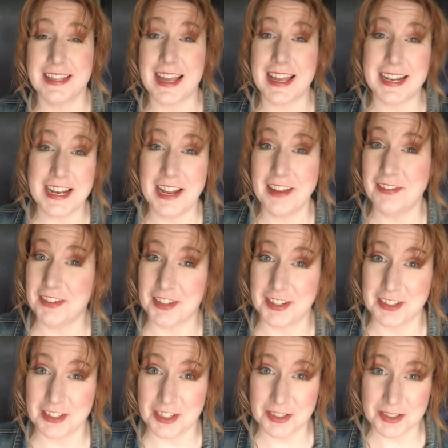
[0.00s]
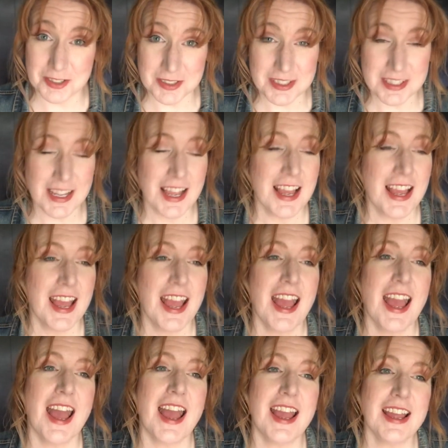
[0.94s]
they didn't have any clothes.
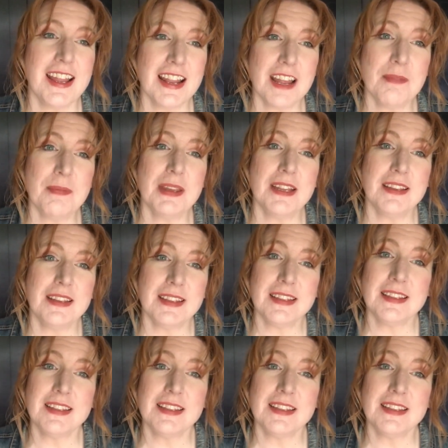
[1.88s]
And I mean,